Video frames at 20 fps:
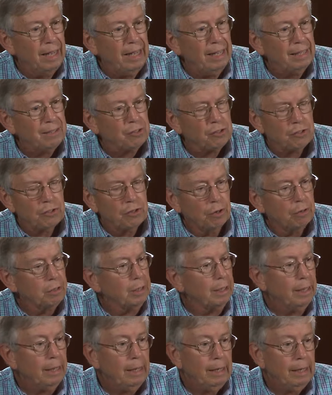It's
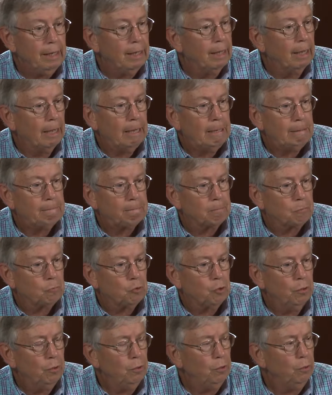certainly
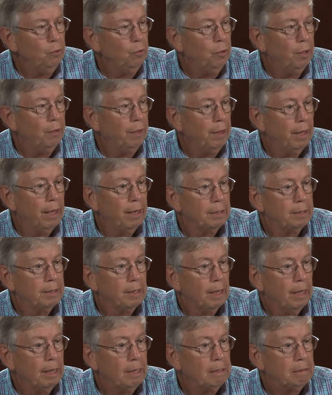true that
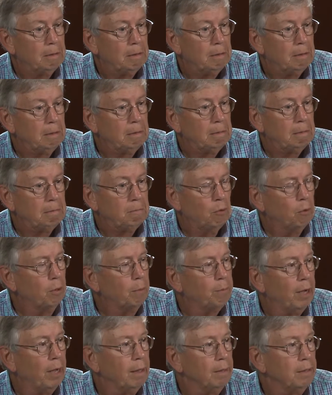
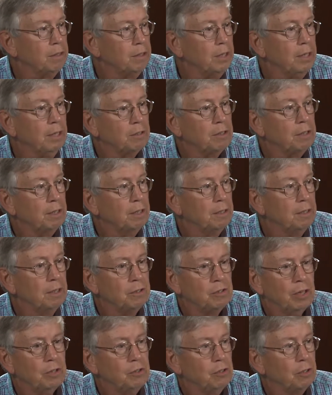foreign policy
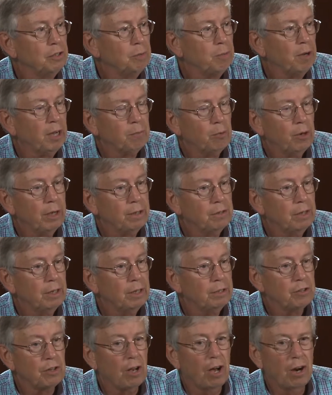decisions by
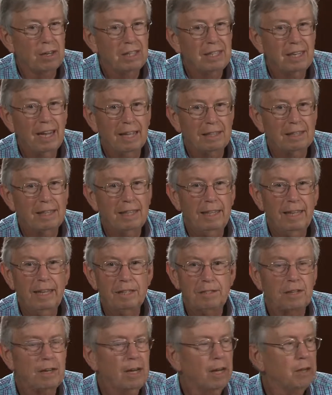presidents are not
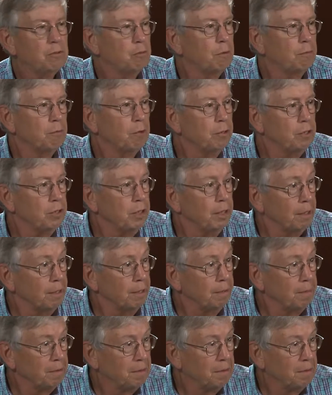less controversial
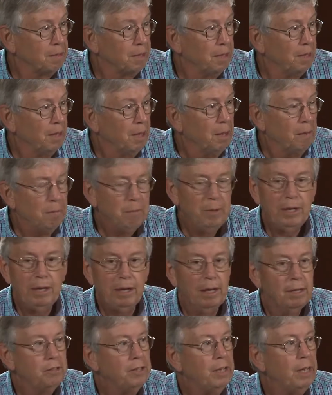
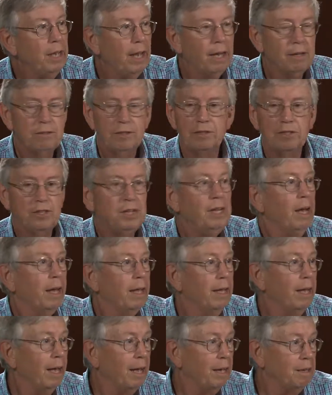because he has a
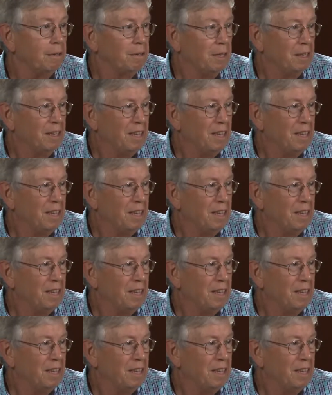CIA